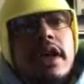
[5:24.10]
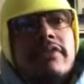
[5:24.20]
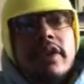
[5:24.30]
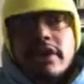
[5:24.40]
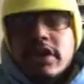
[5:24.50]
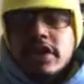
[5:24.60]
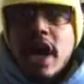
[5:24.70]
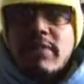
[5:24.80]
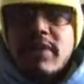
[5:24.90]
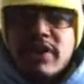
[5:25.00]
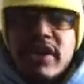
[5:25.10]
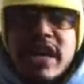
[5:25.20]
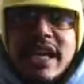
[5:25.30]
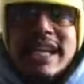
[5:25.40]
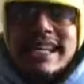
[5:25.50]
uh, I've done a good job
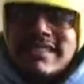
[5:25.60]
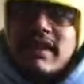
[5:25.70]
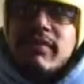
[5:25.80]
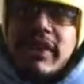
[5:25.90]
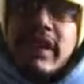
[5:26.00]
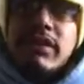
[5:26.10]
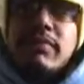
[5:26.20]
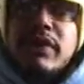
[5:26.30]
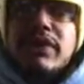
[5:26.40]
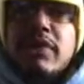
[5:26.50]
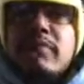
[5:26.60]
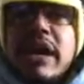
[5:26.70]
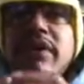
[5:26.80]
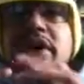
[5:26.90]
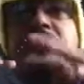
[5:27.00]
communicating in some videos, but they're
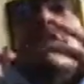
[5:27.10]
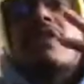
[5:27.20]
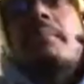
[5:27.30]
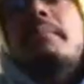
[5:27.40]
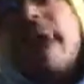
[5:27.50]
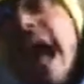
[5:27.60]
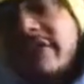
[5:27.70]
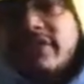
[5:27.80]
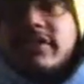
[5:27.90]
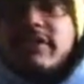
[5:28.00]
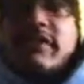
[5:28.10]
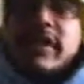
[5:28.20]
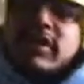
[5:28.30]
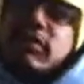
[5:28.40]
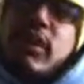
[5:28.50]
buried under the masses of
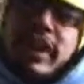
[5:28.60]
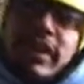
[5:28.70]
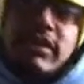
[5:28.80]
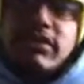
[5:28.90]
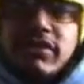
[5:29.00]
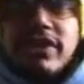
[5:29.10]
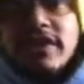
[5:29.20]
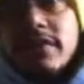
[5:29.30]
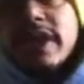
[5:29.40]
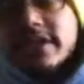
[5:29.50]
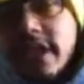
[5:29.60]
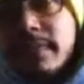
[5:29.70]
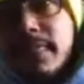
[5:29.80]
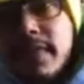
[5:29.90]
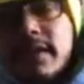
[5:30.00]
videos where I didn't do such a great job.
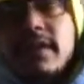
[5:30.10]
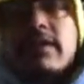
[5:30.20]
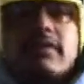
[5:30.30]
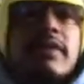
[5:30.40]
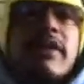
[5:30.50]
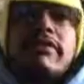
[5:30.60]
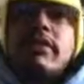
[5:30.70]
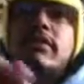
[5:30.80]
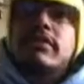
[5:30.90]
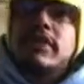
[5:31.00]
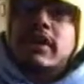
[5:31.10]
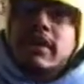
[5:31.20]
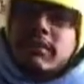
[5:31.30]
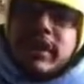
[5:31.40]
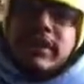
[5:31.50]
So without further ado,
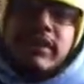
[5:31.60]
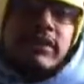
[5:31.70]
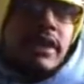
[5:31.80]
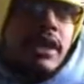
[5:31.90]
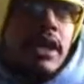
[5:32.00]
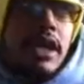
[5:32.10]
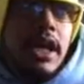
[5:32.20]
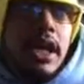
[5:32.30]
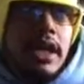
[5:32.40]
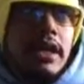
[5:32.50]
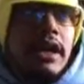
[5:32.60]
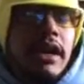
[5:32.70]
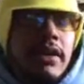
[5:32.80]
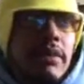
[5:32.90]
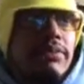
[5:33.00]
here are the pictures, and
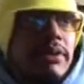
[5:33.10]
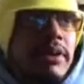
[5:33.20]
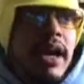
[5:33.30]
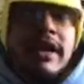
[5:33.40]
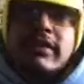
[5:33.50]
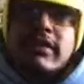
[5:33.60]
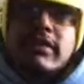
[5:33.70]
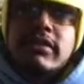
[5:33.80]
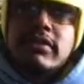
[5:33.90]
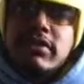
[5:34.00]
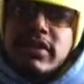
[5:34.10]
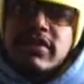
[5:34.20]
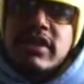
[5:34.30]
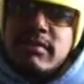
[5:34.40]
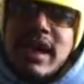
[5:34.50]
I hope you guys truly
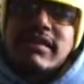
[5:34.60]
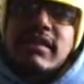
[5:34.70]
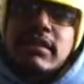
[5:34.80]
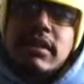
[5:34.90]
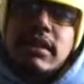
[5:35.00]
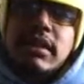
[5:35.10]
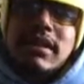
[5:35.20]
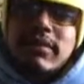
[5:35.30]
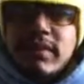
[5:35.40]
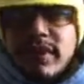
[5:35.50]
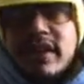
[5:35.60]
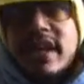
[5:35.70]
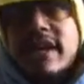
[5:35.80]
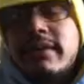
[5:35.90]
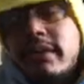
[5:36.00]
see the message that I'm
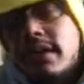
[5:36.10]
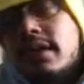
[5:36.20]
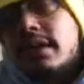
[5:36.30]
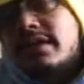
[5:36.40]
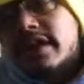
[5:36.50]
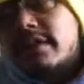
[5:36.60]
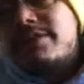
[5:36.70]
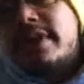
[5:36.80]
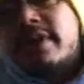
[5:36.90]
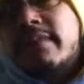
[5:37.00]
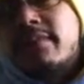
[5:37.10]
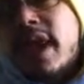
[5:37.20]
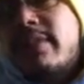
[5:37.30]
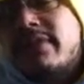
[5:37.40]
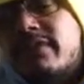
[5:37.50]
communicating, because I do think that
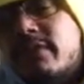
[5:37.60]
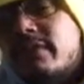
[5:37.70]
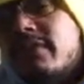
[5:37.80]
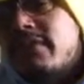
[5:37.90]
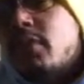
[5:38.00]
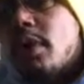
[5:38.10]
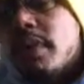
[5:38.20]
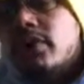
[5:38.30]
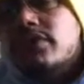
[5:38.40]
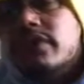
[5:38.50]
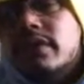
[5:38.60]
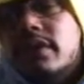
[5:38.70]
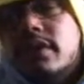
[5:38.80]
perhaps first and foremost,